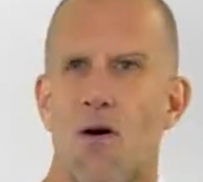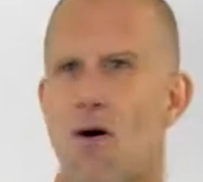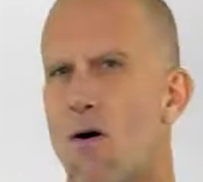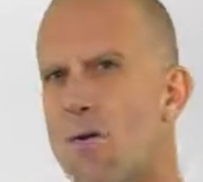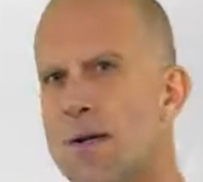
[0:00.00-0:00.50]

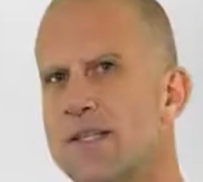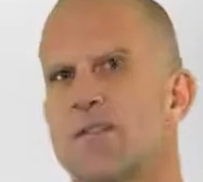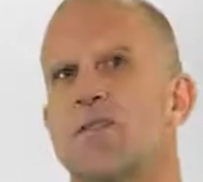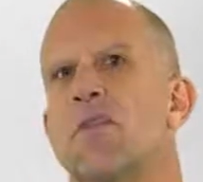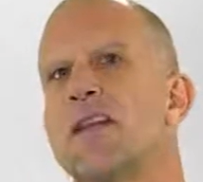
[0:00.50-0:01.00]

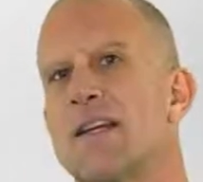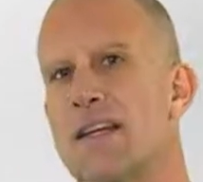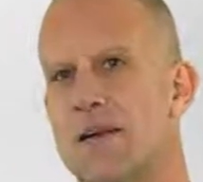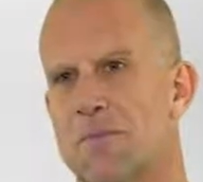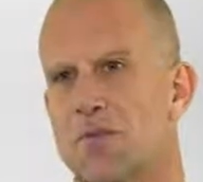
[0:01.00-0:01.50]
always doing in
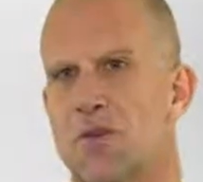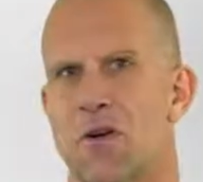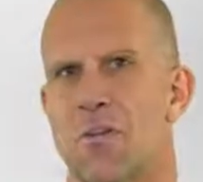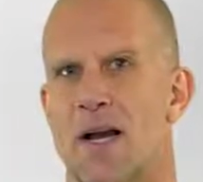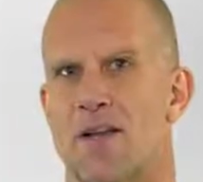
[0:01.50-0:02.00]
chemistry
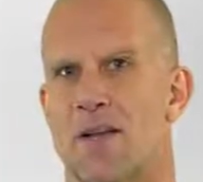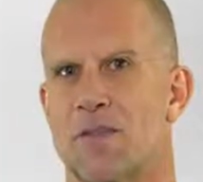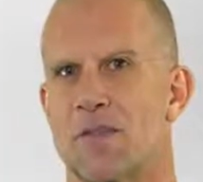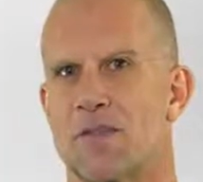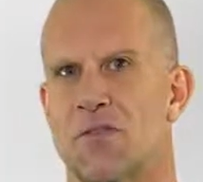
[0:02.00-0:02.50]
or
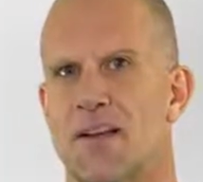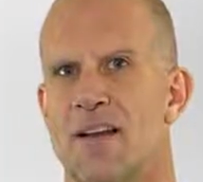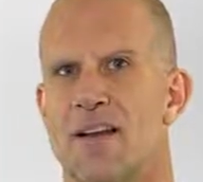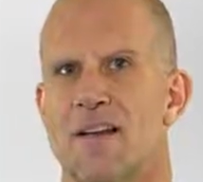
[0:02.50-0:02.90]
biochemistry.